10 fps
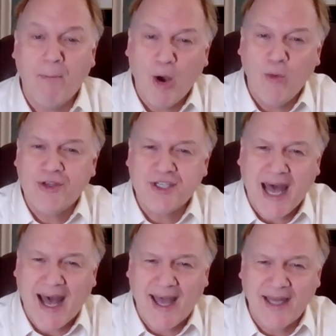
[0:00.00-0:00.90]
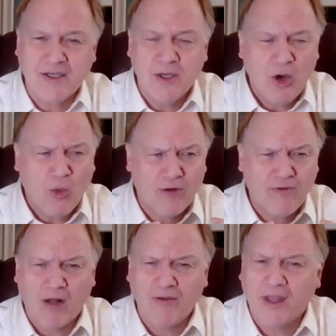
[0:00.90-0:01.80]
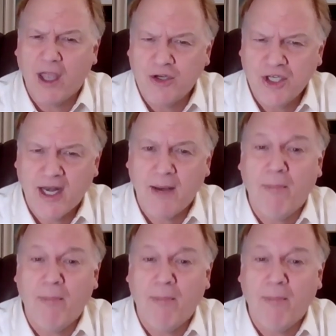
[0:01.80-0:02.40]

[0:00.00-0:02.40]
Both sides were involved in negotiating.